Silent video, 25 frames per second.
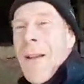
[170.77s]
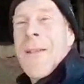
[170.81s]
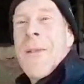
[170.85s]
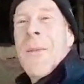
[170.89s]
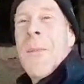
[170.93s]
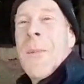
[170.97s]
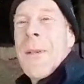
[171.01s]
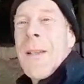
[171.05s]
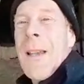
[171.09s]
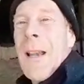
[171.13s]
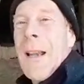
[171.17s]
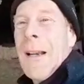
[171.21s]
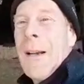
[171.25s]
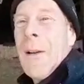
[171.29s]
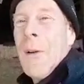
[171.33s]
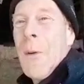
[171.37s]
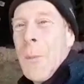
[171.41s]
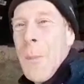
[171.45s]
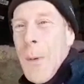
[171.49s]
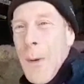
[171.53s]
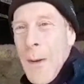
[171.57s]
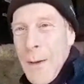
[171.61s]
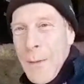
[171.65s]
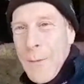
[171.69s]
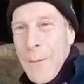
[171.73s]
almost like a little
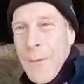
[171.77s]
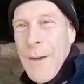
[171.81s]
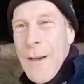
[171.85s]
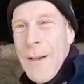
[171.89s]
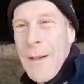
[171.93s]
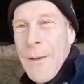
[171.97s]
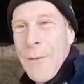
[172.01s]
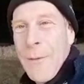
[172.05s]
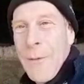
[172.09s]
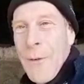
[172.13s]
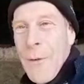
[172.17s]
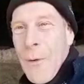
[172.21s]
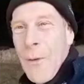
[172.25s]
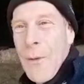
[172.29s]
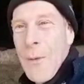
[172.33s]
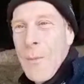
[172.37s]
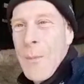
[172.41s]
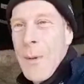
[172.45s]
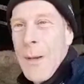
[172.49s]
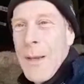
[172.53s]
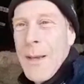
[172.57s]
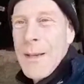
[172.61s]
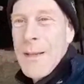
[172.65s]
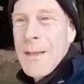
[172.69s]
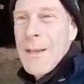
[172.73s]
bird feeder for them
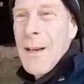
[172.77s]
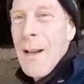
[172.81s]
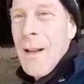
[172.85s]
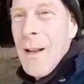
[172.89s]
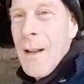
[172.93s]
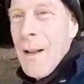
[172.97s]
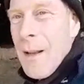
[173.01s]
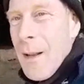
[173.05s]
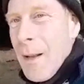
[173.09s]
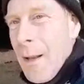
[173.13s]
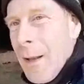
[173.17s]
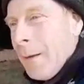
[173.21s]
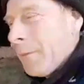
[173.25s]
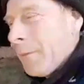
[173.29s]
because if let's